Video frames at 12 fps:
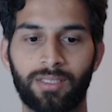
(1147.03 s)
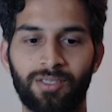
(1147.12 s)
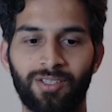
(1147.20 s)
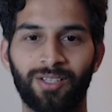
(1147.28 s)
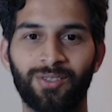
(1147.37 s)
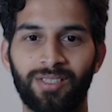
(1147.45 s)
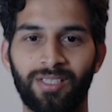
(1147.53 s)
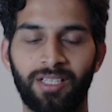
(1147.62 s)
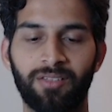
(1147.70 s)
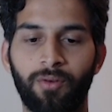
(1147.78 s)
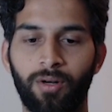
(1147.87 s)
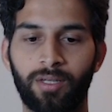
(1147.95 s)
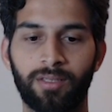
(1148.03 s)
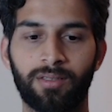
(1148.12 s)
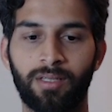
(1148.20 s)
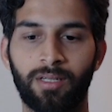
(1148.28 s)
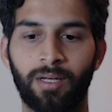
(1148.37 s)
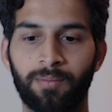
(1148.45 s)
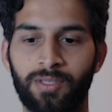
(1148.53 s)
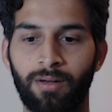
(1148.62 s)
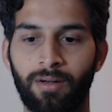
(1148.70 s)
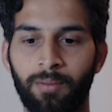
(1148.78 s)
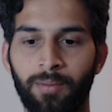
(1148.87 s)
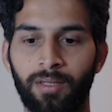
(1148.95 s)
try to delete forty-three. I'm
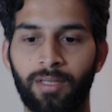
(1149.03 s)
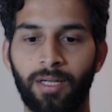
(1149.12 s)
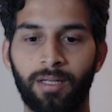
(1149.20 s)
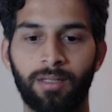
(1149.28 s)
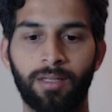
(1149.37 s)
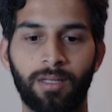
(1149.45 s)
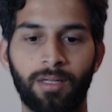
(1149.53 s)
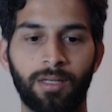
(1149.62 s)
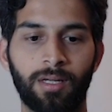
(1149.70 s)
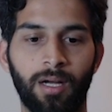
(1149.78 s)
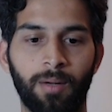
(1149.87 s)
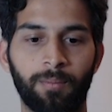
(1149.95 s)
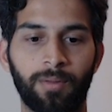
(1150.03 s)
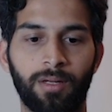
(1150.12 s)
sorry about that. I'm going